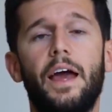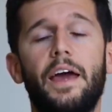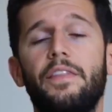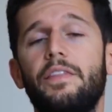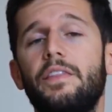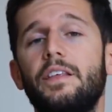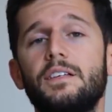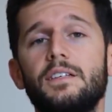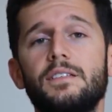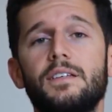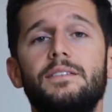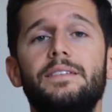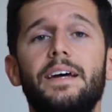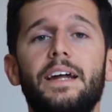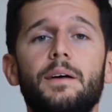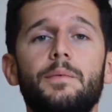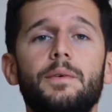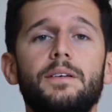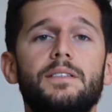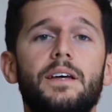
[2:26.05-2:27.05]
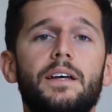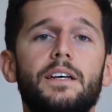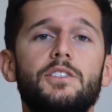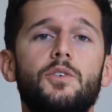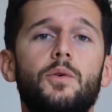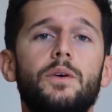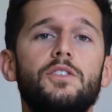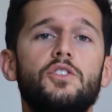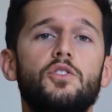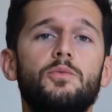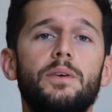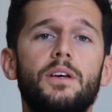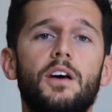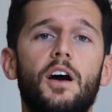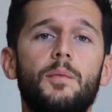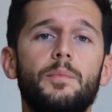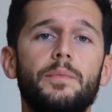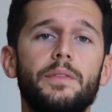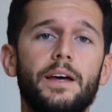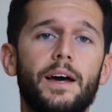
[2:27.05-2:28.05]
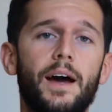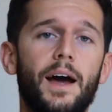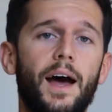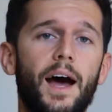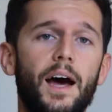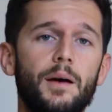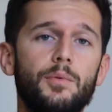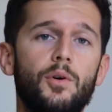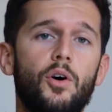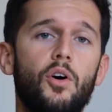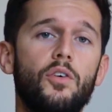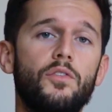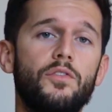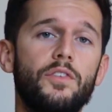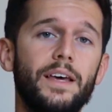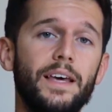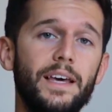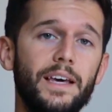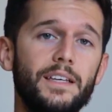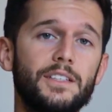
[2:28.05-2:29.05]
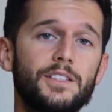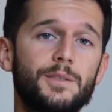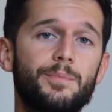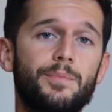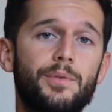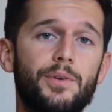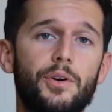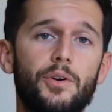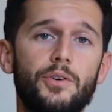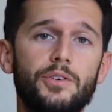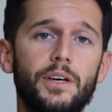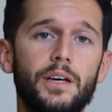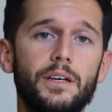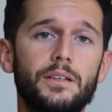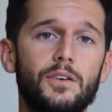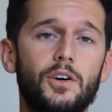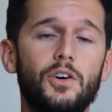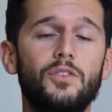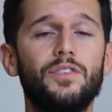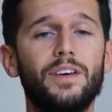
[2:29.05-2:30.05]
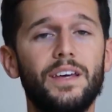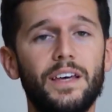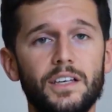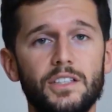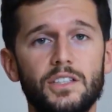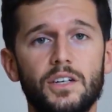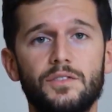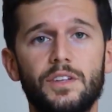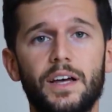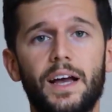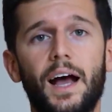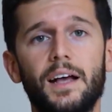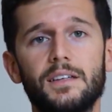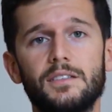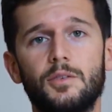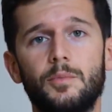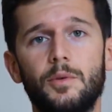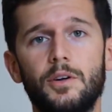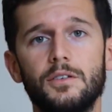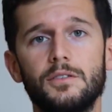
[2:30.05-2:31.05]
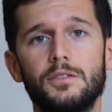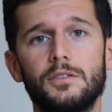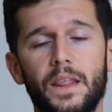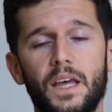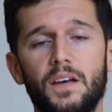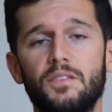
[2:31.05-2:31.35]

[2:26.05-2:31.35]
And this is the database that is going to become the hub of each project of each of the customers.